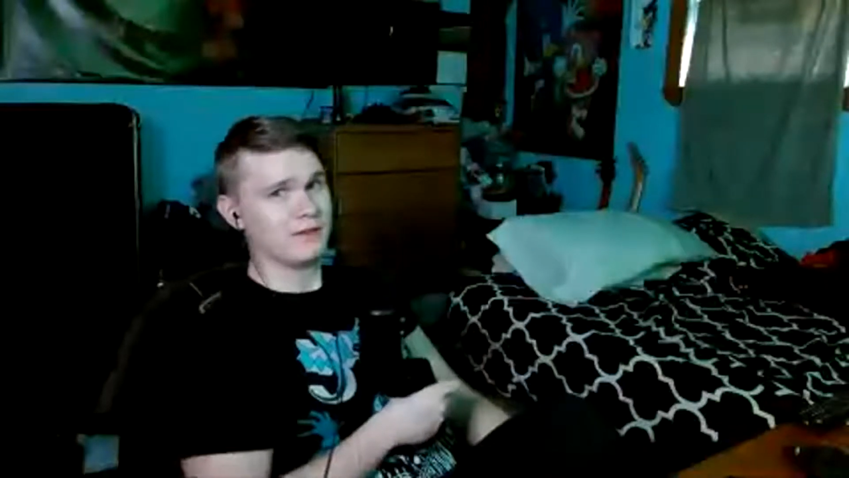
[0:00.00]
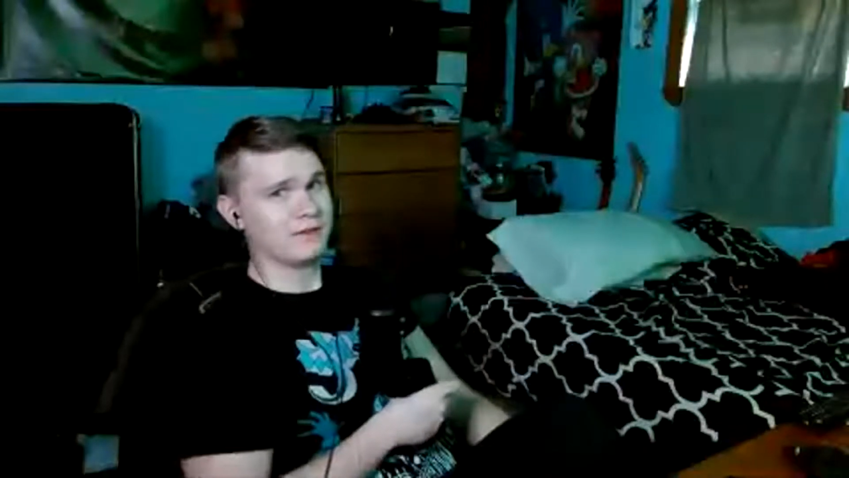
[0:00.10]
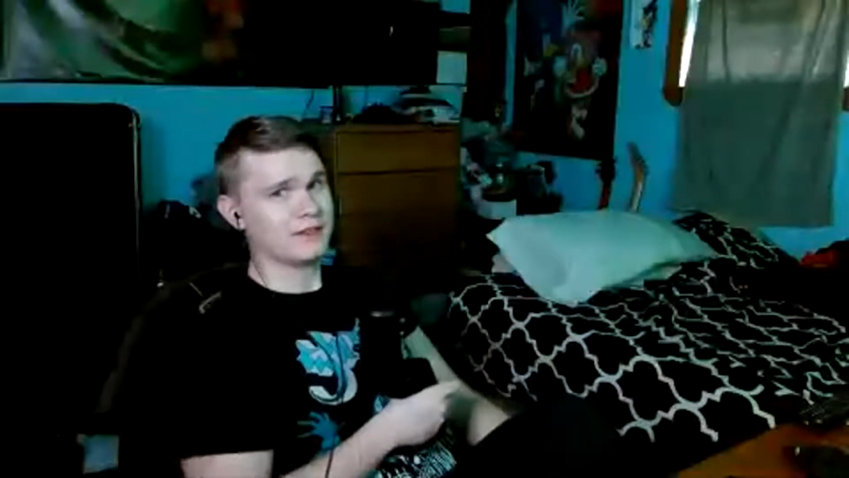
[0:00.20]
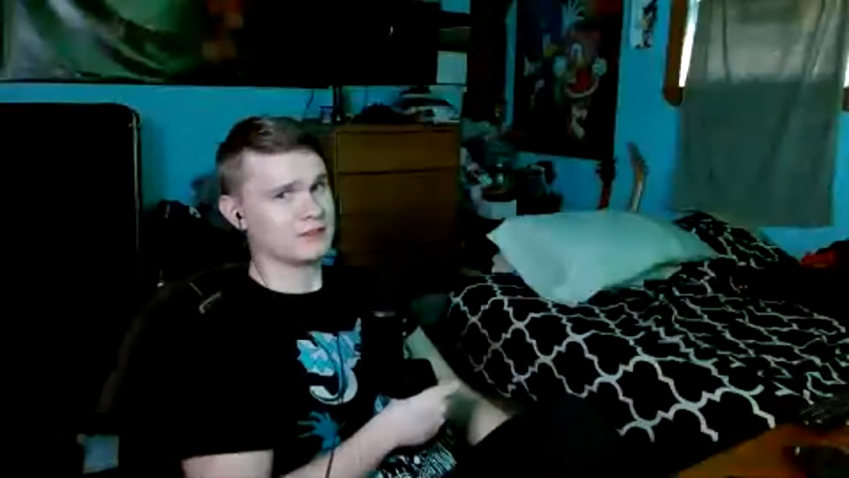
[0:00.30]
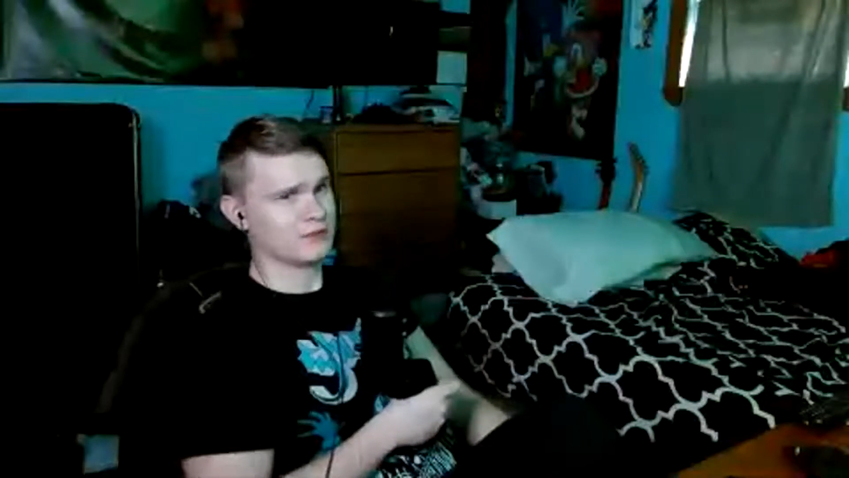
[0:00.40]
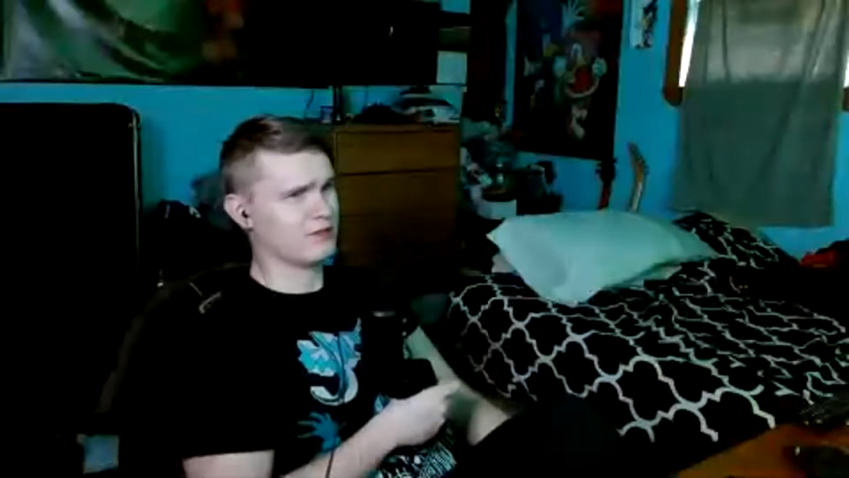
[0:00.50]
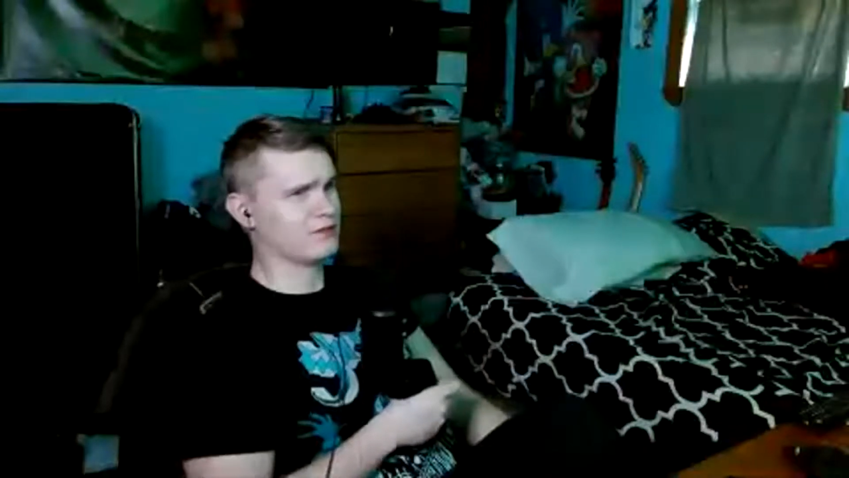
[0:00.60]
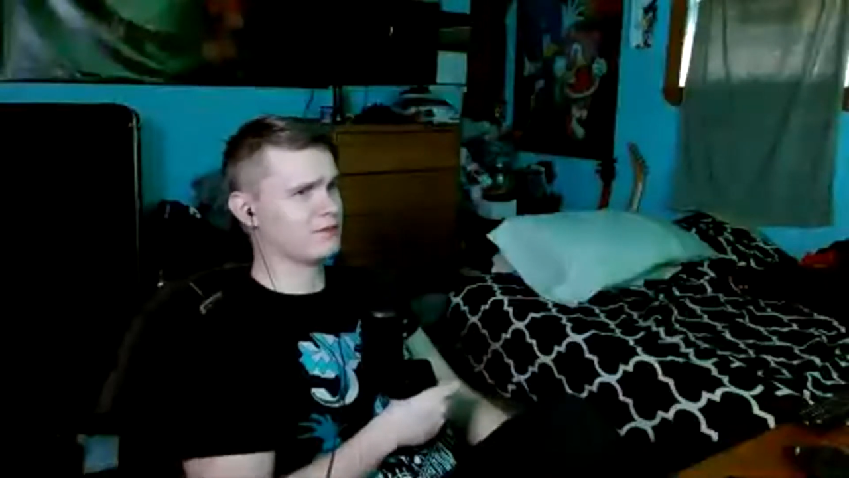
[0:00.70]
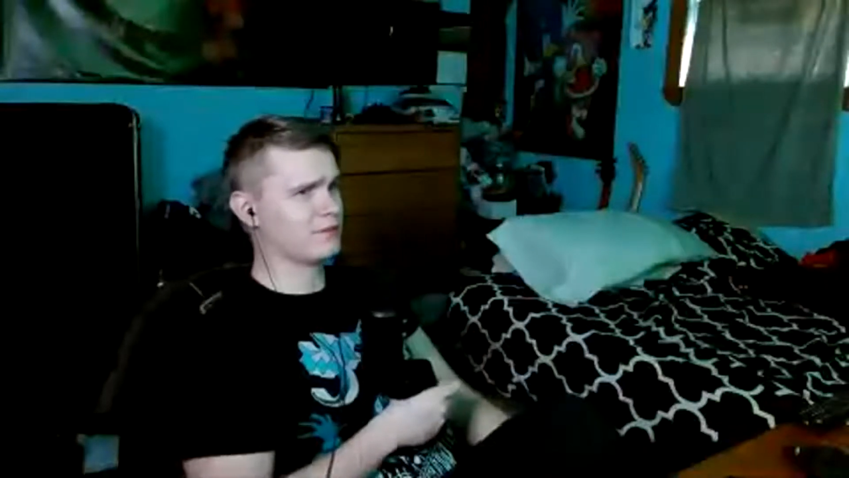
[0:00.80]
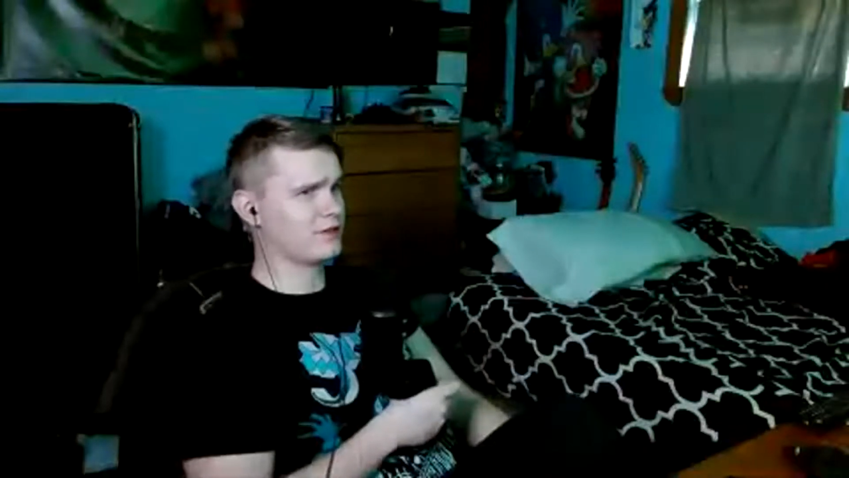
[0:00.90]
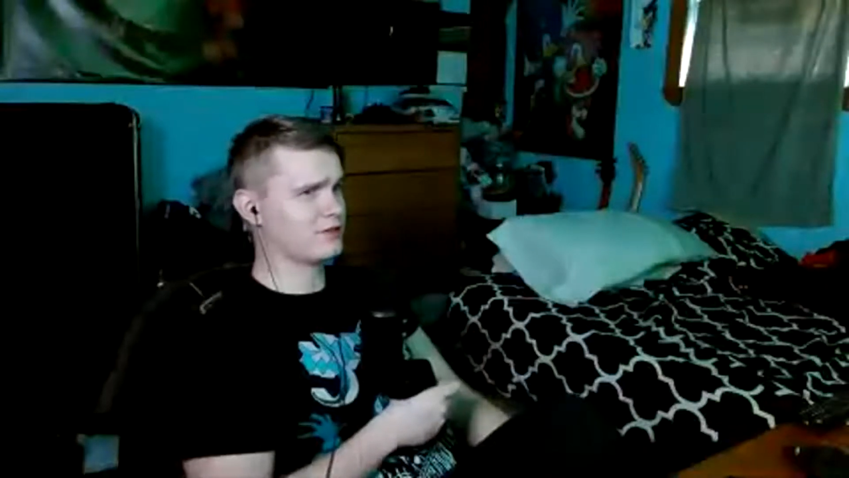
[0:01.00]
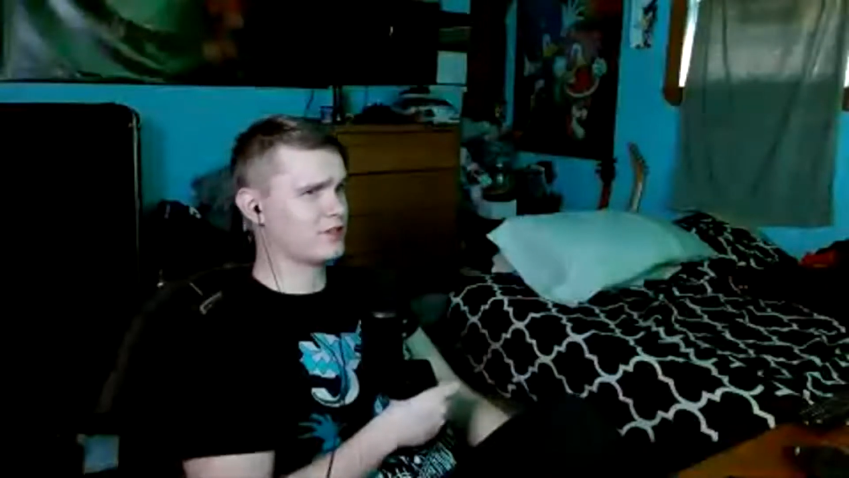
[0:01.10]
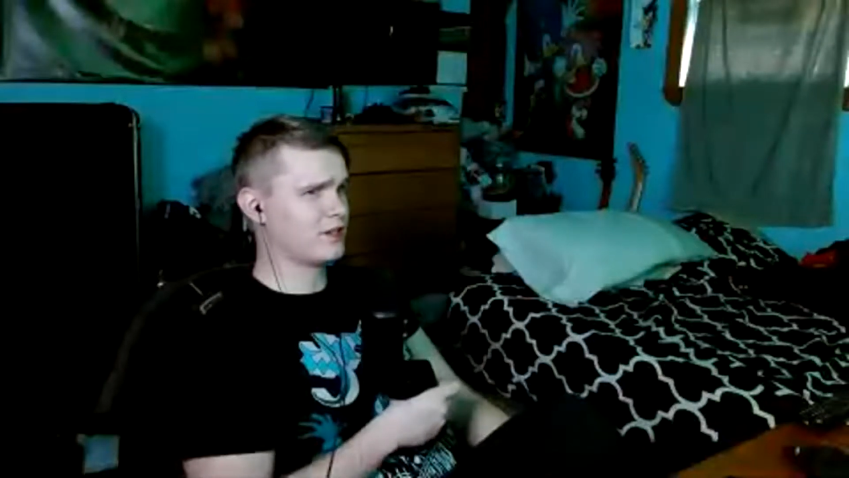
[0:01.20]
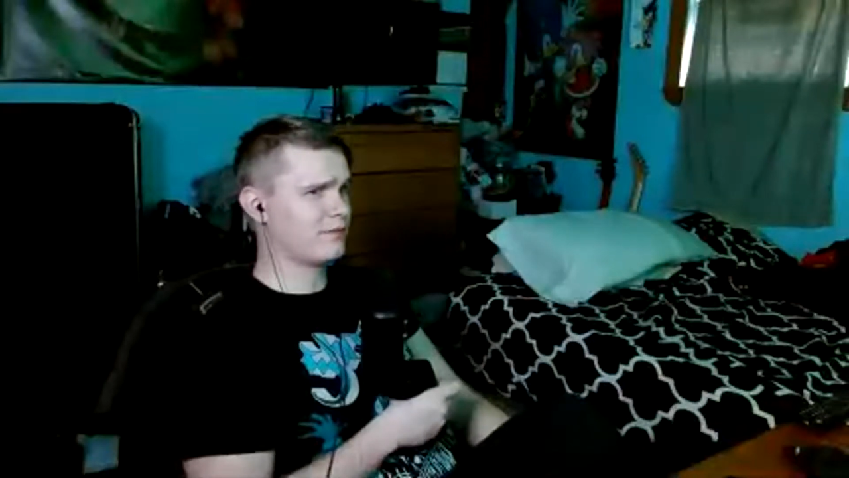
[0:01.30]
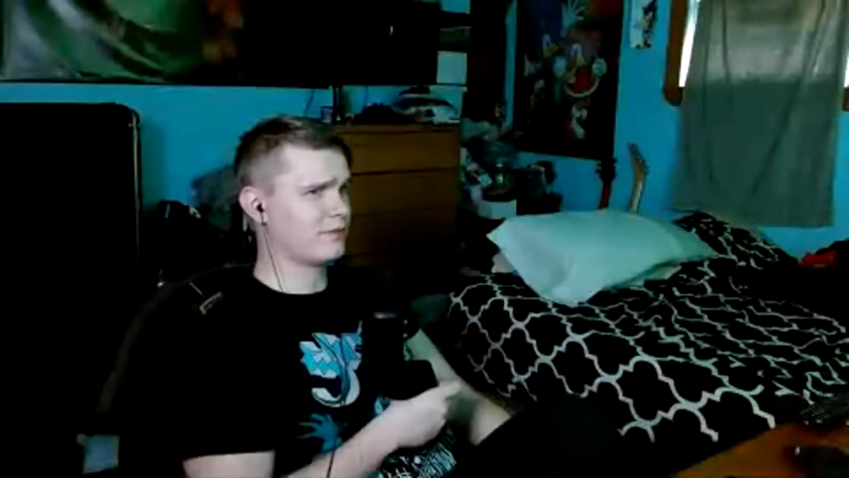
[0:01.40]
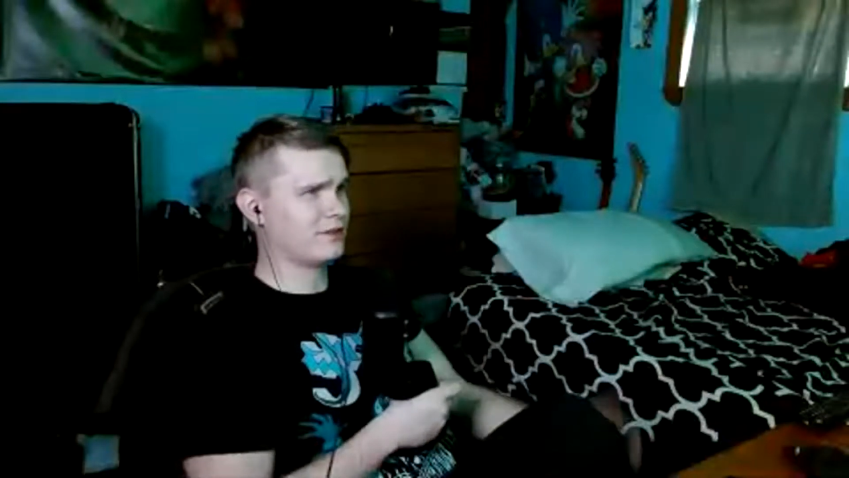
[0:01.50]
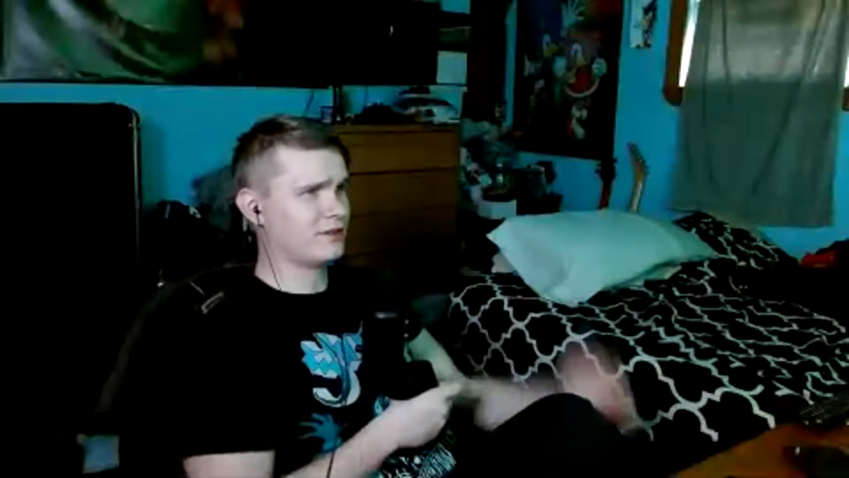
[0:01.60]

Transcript: that's when he was in better shape. But